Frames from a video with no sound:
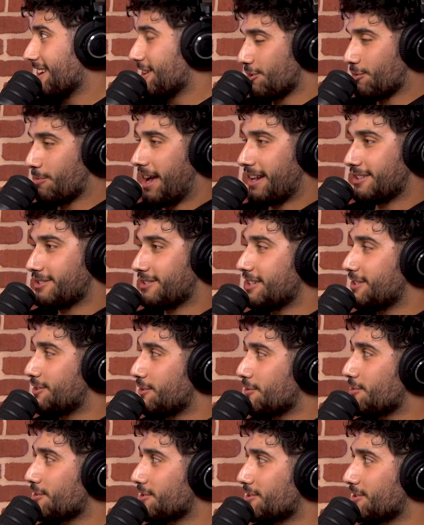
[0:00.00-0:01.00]
you actually do
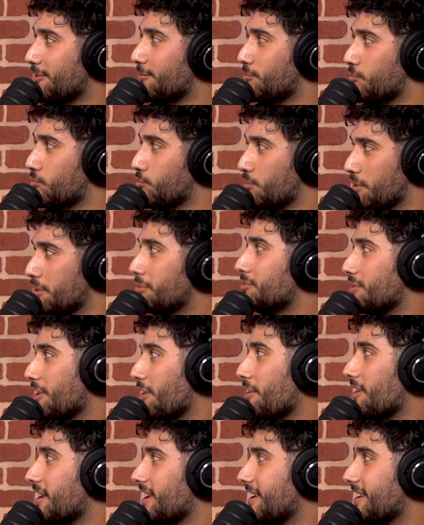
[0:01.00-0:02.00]
yourself real
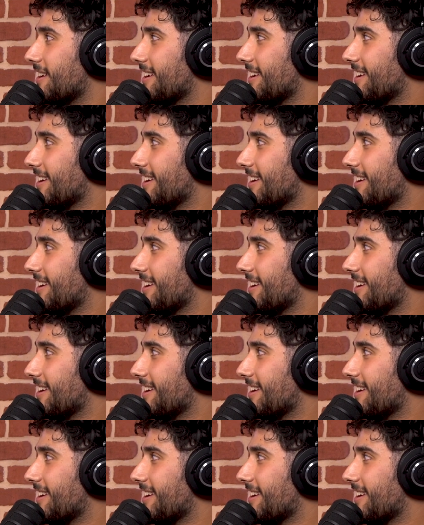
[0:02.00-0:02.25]
dirty.